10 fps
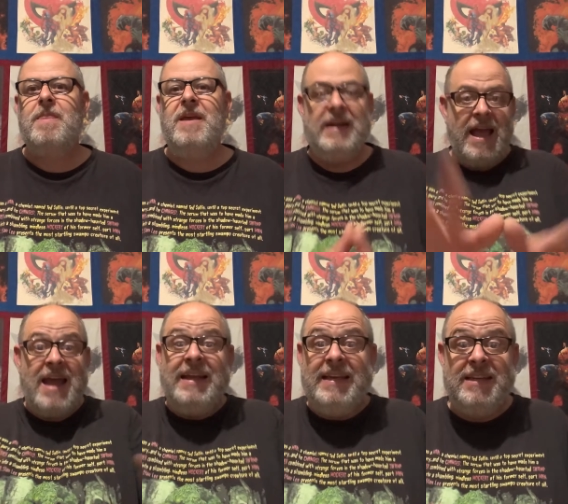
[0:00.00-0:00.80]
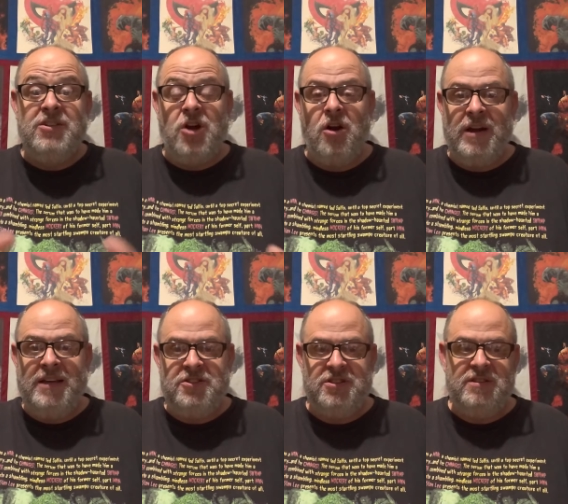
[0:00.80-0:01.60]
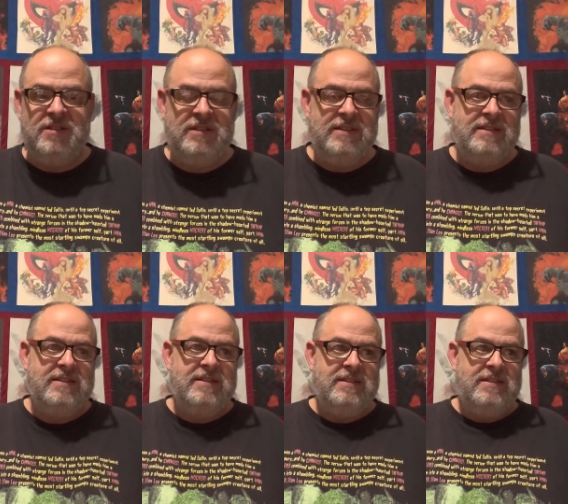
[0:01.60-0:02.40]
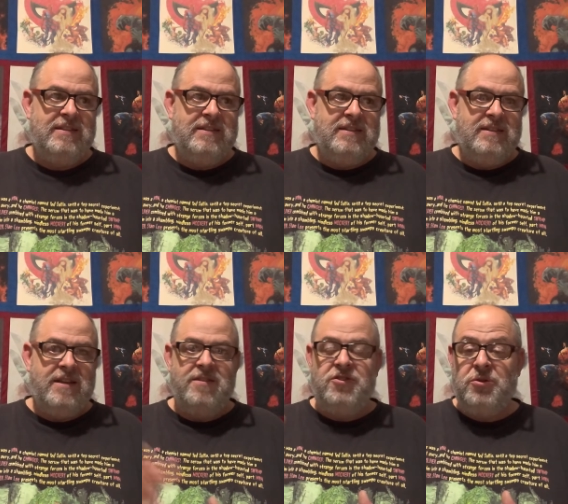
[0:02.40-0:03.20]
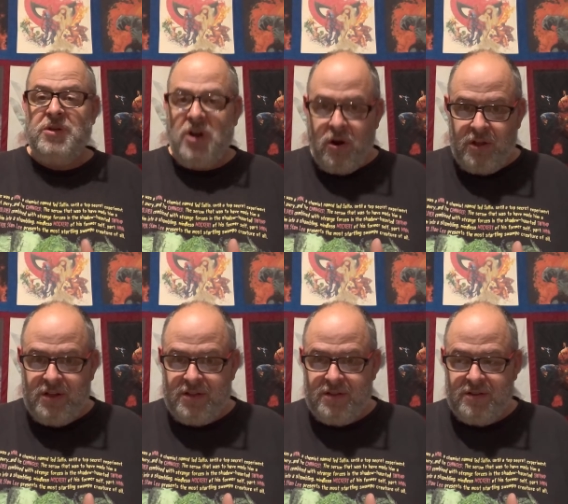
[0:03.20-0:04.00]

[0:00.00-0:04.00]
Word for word: in any incarnation. Now, the Judy Garland